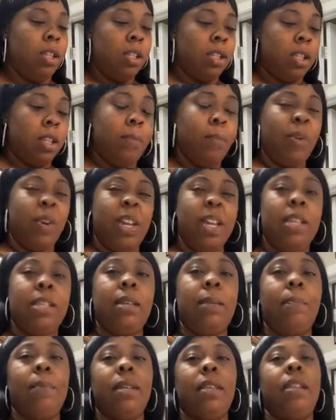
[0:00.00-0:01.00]
Simple,
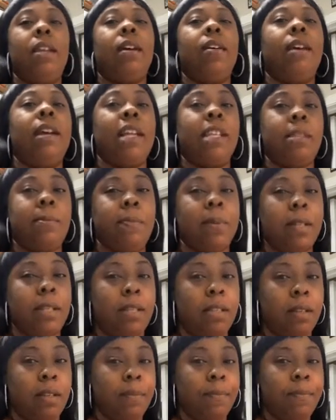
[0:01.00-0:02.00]
easy, but they're expensive.